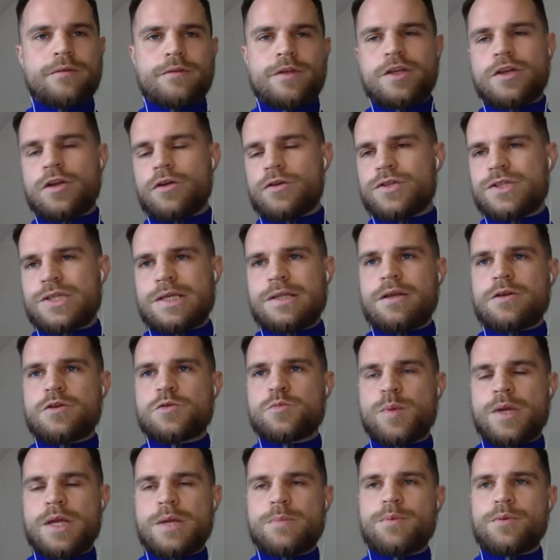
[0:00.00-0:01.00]
not seeing those
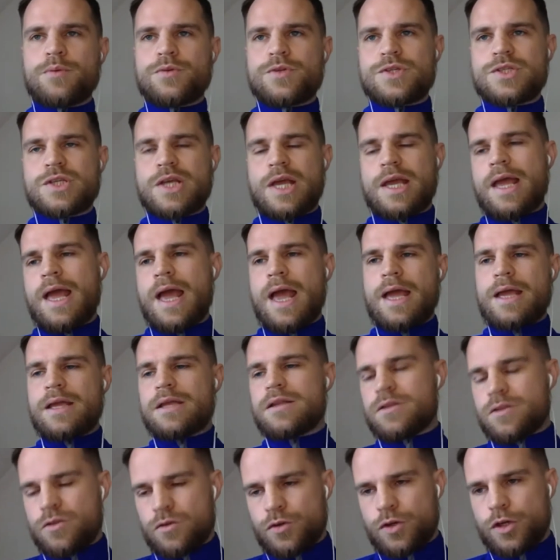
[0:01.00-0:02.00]
people to say, hey,
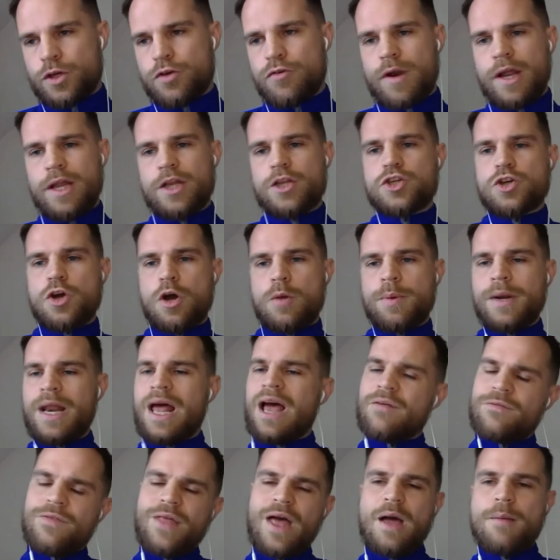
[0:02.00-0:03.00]
done a great job, and
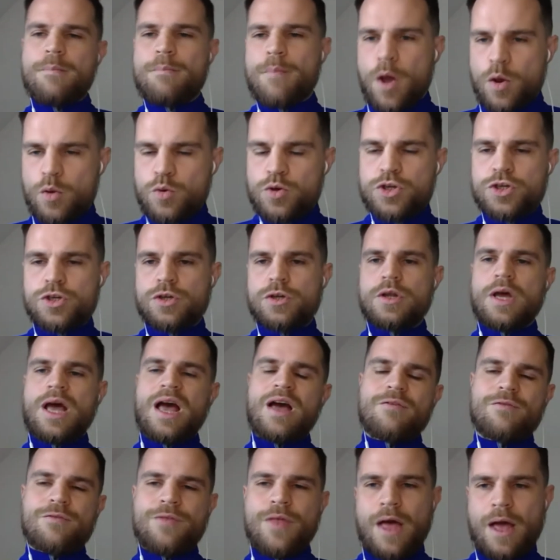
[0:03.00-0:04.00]
have that emotion,
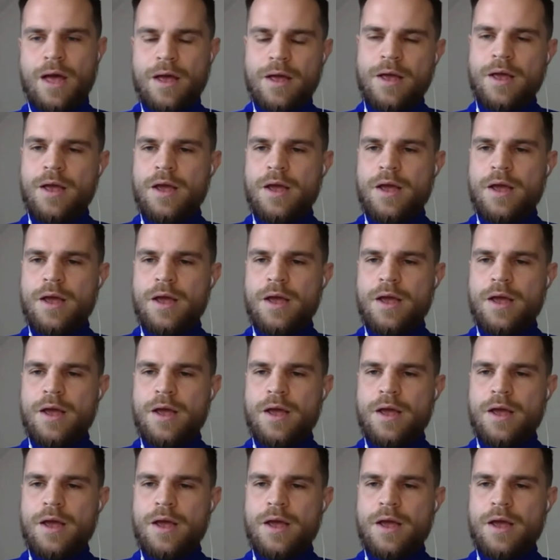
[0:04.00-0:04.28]
have that